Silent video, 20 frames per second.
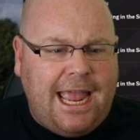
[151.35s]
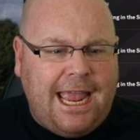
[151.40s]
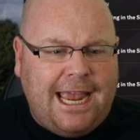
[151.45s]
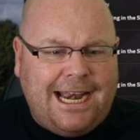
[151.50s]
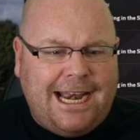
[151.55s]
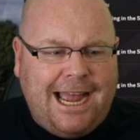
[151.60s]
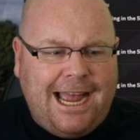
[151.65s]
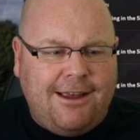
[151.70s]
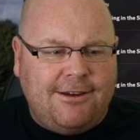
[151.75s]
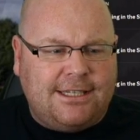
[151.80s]

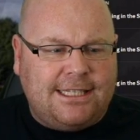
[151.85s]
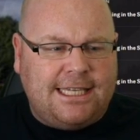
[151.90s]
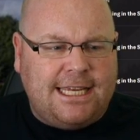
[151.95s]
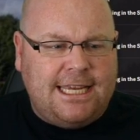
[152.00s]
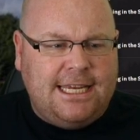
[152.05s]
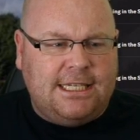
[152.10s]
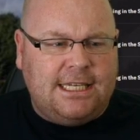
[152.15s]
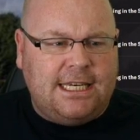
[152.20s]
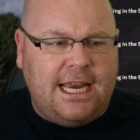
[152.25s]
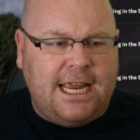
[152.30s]
In our
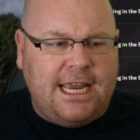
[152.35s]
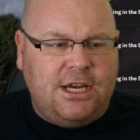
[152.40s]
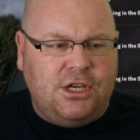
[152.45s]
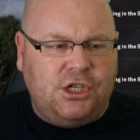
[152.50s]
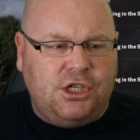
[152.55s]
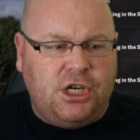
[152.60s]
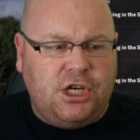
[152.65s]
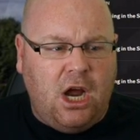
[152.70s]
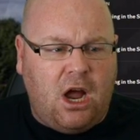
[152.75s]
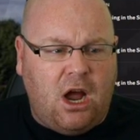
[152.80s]
season in
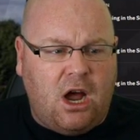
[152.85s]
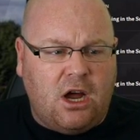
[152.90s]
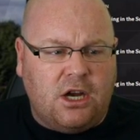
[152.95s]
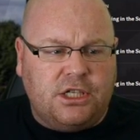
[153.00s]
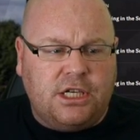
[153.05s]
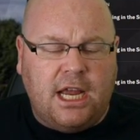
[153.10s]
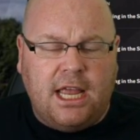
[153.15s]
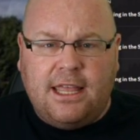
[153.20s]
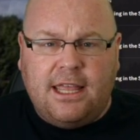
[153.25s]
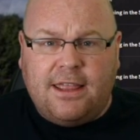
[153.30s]

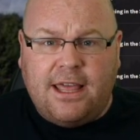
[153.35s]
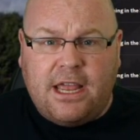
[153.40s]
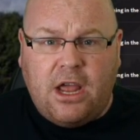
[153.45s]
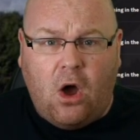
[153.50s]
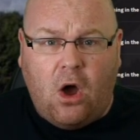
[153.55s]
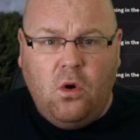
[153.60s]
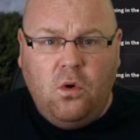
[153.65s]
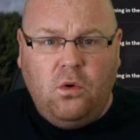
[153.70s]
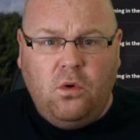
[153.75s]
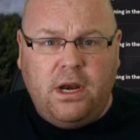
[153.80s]
charge, they
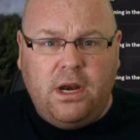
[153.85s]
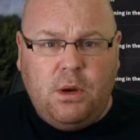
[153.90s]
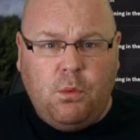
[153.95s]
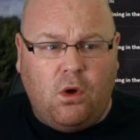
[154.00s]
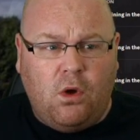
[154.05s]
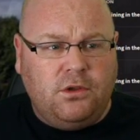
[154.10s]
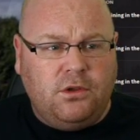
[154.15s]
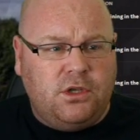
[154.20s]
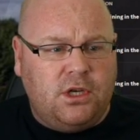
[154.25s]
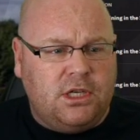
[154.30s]
only
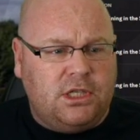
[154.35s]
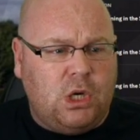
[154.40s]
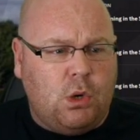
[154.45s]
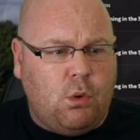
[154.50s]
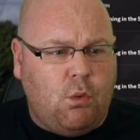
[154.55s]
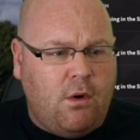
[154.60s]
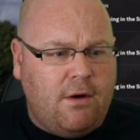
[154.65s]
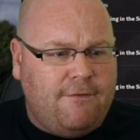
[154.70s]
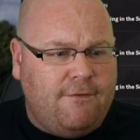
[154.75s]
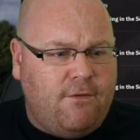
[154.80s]
want us
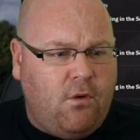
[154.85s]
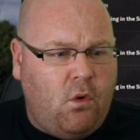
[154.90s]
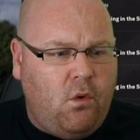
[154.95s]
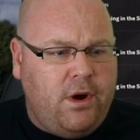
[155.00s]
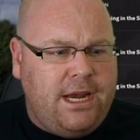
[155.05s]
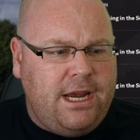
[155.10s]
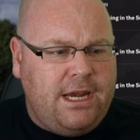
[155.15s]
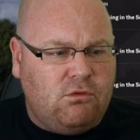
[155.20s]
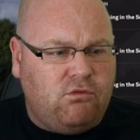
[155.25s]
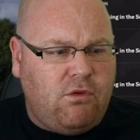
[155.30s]
to
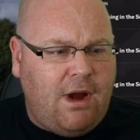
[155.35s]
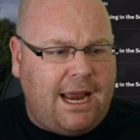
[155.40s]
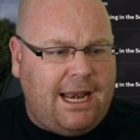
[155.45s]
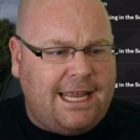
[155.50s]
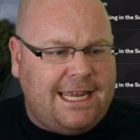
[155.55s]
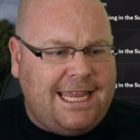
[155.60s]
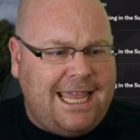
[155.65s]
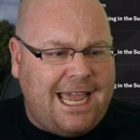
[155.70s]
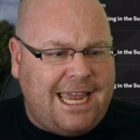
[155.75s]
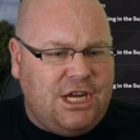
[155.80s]
avoid
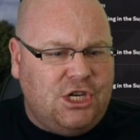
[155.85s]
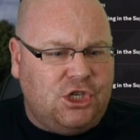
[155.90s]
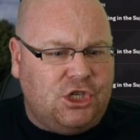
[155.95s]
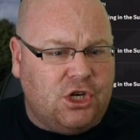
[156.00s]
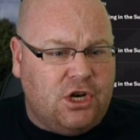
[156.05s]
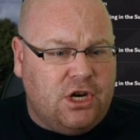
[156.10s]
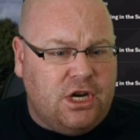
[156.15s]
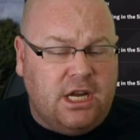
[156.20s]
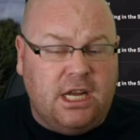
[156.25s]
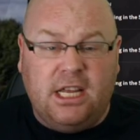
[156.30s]

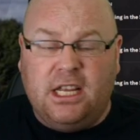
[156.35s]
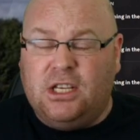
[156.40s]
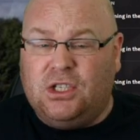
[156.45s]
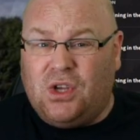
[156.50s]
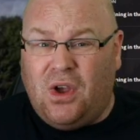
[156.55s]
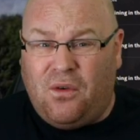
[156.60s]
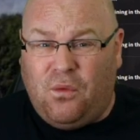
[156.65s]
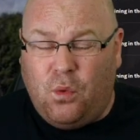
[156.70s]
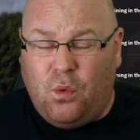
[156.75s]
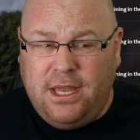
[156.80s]
relegation.
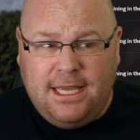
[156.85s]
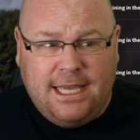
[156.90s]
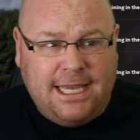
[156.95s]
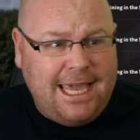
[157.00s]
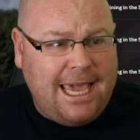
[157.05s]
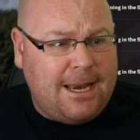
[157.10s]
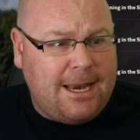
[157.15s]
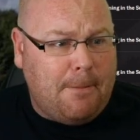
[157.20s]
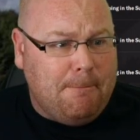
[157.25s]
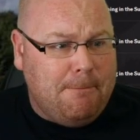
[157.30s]
So if we could
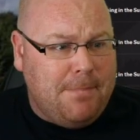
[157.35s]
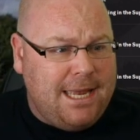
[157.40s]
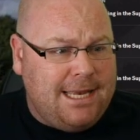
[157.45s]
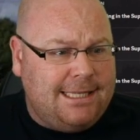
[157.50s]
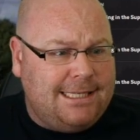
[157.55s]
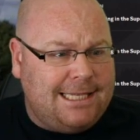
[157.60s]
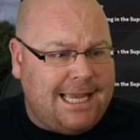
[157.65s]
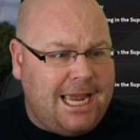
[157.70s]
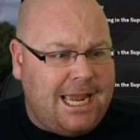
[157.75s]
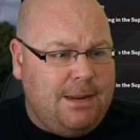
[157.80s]
get a
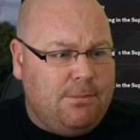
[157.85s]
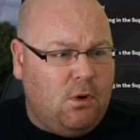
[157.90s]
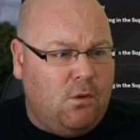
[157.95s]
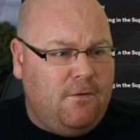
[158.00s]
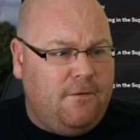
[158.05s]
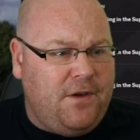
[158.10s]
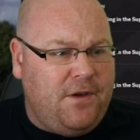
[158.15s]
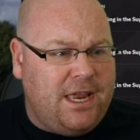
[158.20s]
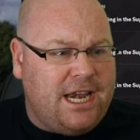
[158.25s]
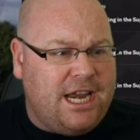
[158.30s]
mid-table
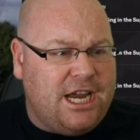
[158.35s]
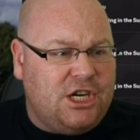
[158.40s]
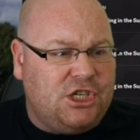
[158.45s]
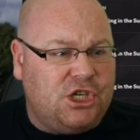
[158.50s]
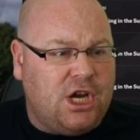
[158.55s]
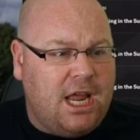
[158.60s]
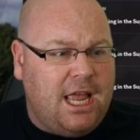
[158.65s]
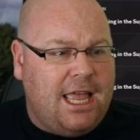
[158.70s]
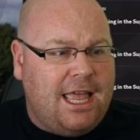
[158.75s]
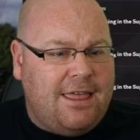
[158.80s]

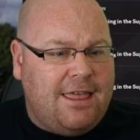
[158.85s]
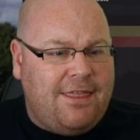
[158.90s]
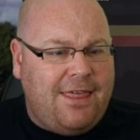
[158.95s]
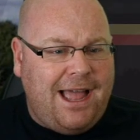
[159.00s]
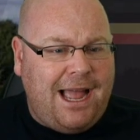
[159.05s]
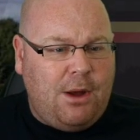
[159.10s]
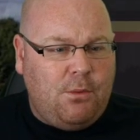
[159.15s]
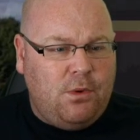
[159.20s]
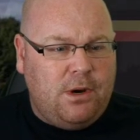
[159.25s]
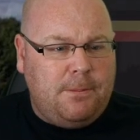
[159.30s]
finish,
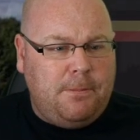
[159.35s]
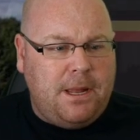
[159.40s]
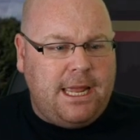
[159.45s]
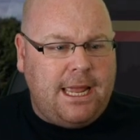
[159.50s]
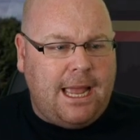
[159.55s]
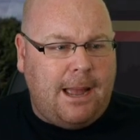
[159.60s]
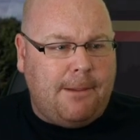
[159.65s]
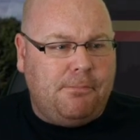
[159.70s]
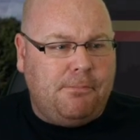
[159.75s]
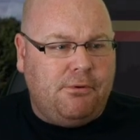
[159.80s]
that would
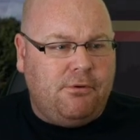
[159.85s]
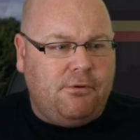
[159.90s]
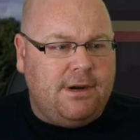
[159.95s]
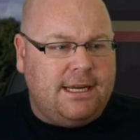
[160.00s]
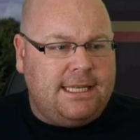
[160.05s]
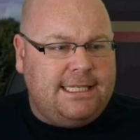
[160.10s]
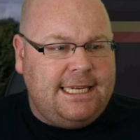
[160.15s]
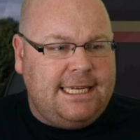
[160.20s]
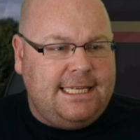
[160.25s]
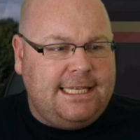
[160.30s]
be a
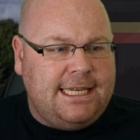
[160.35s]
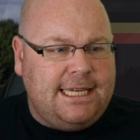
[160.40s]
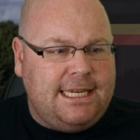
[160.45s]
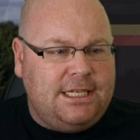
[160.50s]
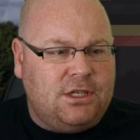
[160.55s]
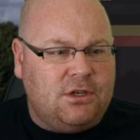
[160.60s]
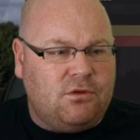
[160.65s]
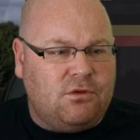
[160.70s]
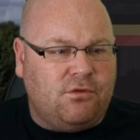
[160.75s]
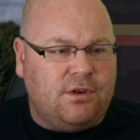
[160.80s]
pretty
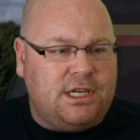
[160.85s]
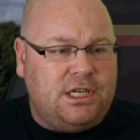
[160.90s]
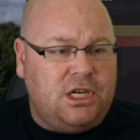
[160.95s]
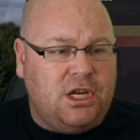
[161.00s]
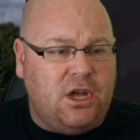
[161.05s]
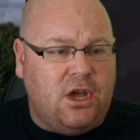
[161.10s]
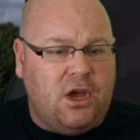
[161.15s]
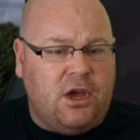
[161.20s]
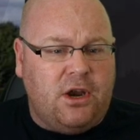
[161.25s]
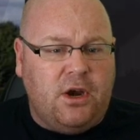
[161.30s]
decent
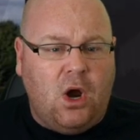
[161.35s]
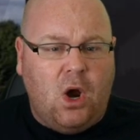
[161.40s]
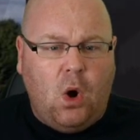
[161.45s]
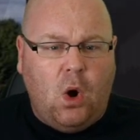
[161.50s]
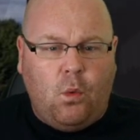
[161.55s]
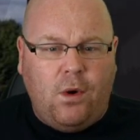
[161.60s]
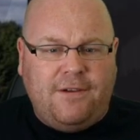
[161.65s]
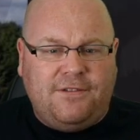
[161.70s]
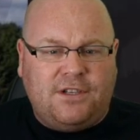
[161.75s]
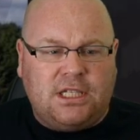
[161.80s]
return.
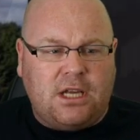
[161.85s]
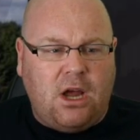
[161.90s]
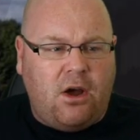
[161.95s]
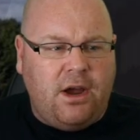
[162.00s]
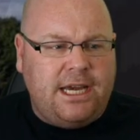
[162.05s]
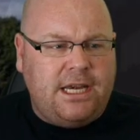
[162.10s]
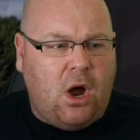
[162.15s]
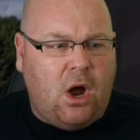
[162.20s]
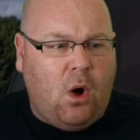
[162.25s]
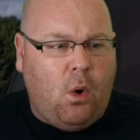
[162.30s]
We've
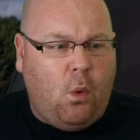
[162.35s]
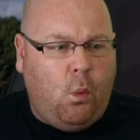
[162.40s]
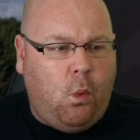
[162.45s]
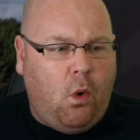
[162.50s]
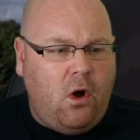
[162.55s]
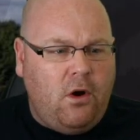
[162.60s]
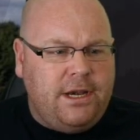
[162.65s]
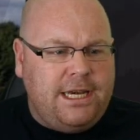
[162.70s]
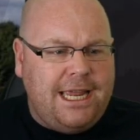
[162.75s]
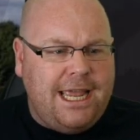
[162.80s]
signed a
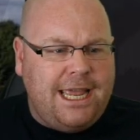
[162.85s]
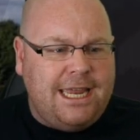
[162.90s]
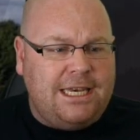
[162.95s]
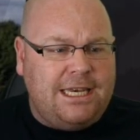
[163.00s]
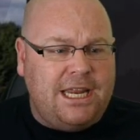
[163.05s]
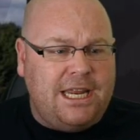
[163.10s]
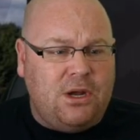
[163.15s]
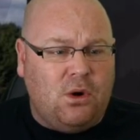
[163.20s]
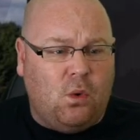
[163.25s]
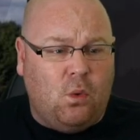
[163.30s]
one-year
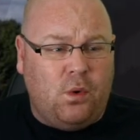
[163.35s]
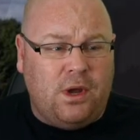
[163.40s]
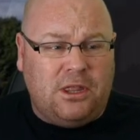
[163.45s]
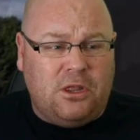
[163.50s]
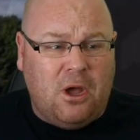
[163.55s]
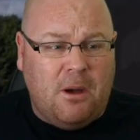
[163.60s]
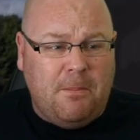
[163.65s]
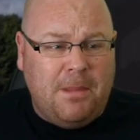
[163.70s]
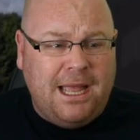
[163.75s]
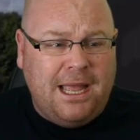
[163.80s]
deal with
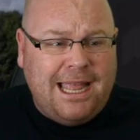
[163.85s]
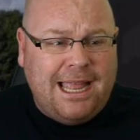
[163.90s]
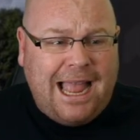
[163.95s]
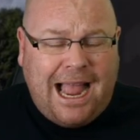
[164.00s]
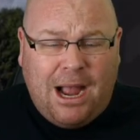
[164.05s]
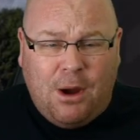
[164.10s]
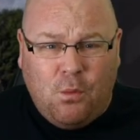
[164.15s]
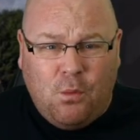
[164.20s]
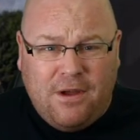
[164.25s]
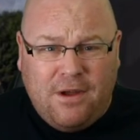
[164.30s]
them,
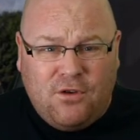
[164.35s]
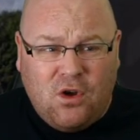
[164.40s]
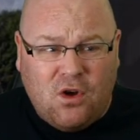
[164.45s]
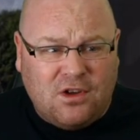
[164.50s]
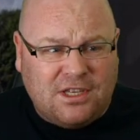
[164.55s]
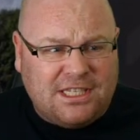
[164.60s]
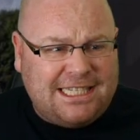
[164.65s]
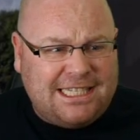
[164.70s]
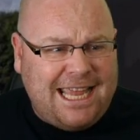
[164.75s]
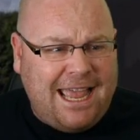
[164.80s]
and we've
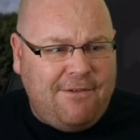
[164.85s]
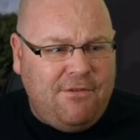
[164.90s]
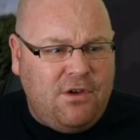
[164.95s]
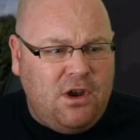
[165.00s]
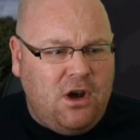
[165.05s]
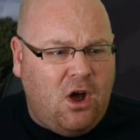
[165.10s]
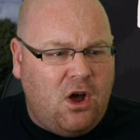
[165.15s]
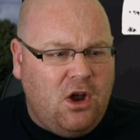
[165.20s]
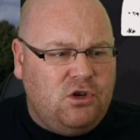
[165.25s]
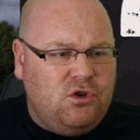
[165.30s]
got
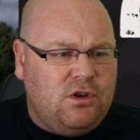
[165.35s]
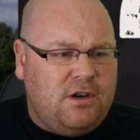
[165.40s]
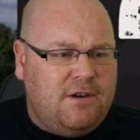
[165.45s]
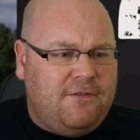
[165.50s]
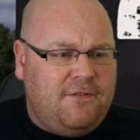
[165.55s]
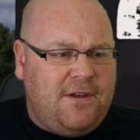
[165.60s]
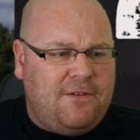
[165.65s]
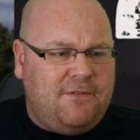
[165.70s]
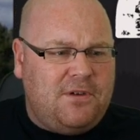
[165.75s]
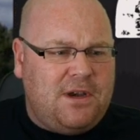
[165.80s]

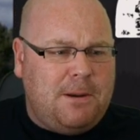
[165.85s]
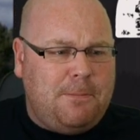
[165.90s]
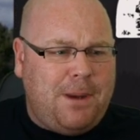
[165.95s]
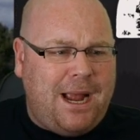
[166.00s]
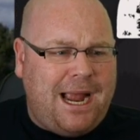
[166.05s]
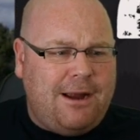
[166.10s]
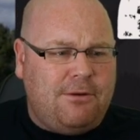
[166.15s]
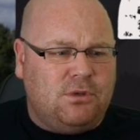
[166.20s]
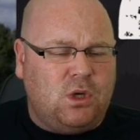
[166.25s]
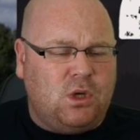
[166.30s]

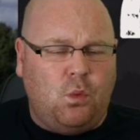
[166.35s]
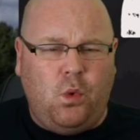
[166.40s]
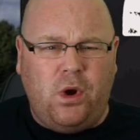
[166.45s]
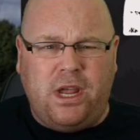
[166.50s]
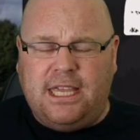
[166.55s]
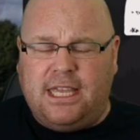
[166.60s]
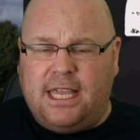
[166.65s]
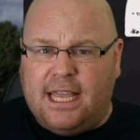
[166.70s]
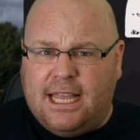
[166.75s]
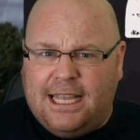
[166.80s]
£750 a
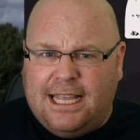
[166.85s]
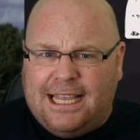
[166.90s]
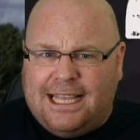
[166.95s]
week.